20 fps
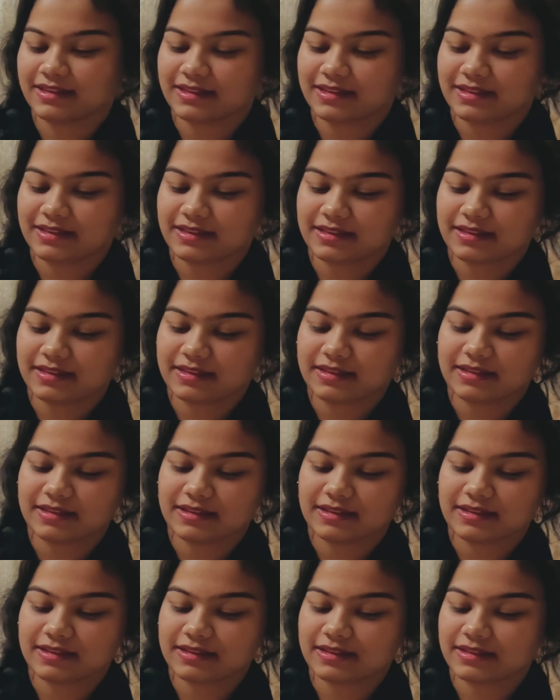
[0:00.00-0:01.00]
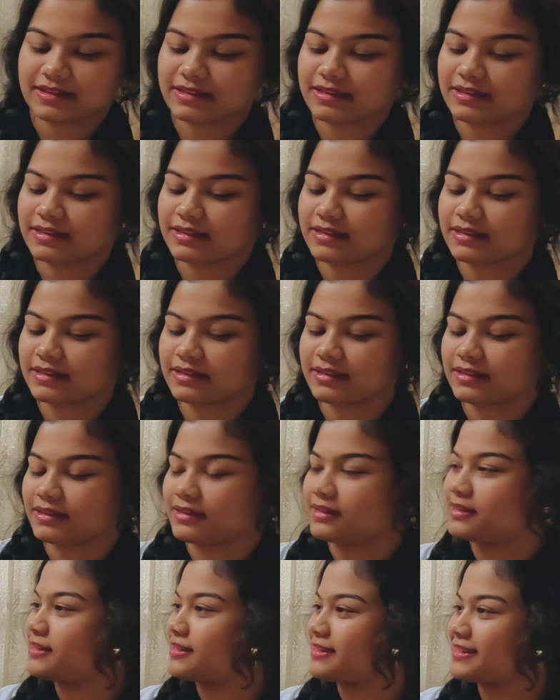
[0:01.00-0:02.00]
(silent)